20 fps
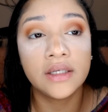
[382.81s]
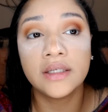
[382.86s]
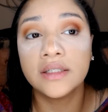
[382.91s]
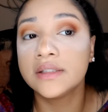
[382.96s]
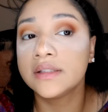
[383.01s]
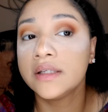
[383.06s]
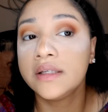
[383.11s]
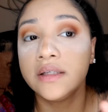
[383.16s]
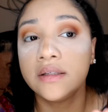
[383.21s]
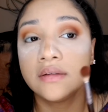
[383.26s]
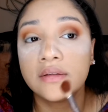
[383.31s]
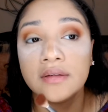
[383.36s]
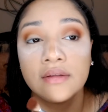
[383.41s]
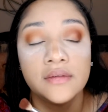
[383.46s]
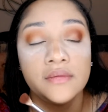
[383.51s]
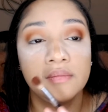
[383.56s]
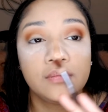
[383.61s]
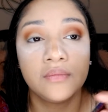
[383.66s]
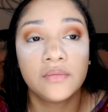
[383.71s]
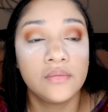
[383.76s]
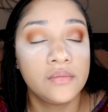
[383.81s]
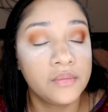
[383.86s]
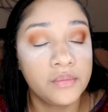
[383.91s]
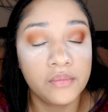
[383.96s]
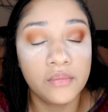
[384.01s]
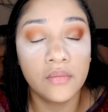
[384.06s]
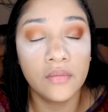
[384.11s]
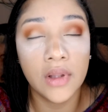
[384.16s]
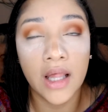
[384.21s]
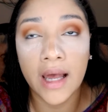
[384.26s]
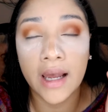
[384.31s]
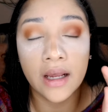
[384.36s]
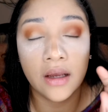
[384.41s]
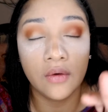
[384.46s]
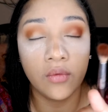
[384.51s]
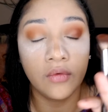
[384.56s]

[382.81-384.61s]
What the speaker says: Is it like